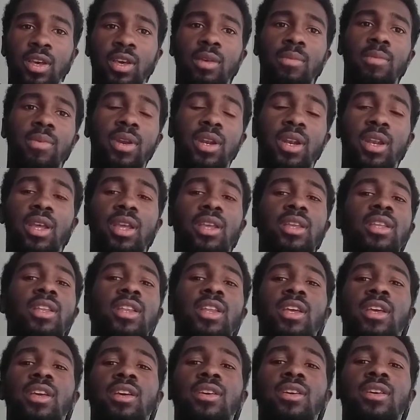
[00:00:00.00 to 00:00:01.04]
but it ain't it
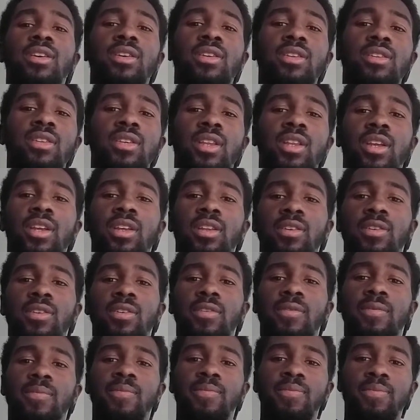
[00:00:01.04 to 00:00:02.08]
ain't uh, it ain't
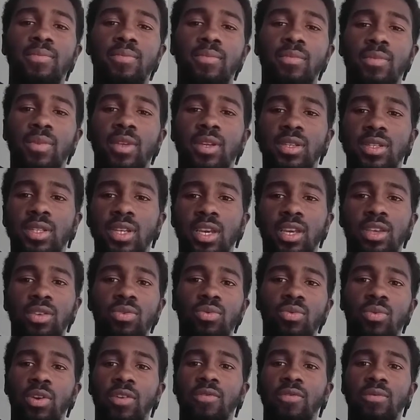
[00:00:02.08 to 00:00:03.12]
uh, taking
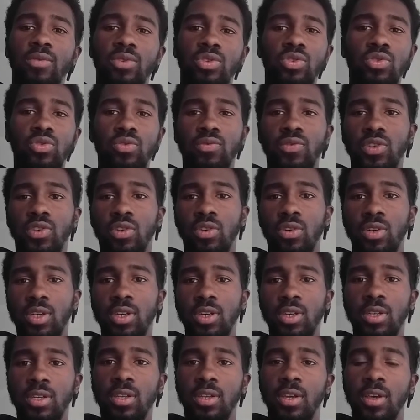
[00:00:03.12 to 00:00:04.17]
away from the truth. It's not
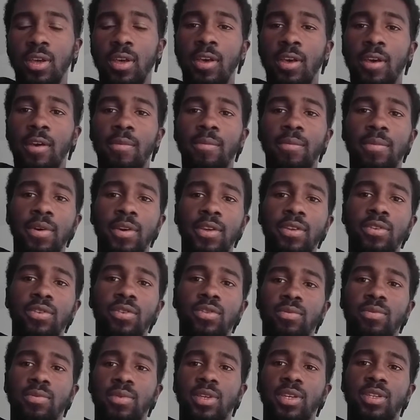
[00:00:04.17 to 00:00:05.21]
good. But you know
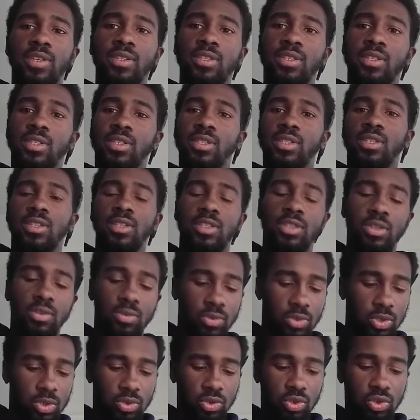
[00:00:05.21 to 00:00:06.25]
what I mean? Just uh, your,
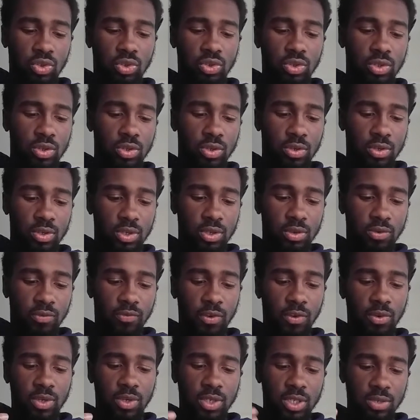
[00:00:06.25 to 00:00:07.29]
your
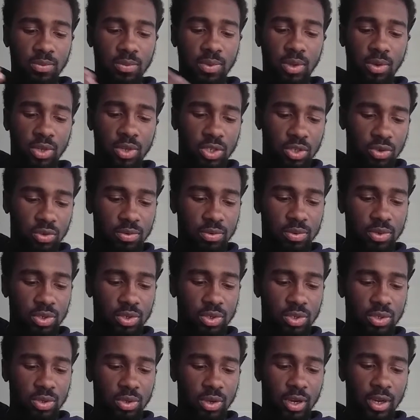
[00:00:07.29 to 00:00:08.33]
focus should be on the
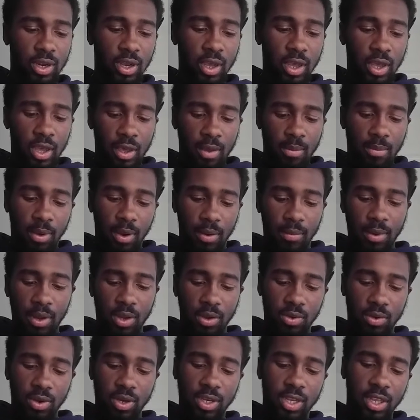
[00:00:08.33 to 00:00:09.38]
scriptures, all right? But I'm not
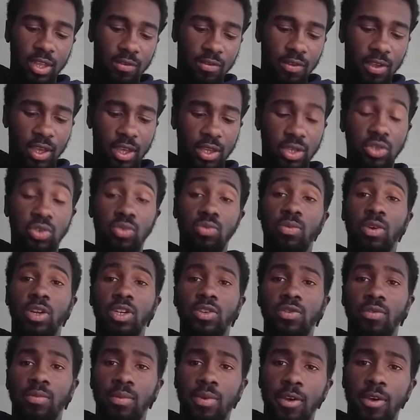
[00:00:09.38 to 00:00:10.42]
gonna deviate too much
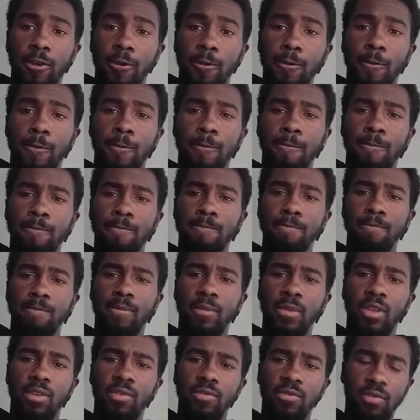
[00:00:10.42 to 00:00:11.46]
from the
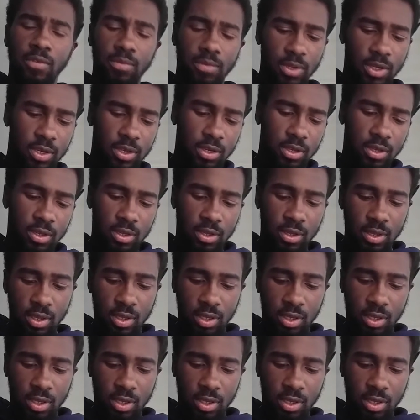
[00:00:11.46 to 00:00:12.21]
uh, from the uh,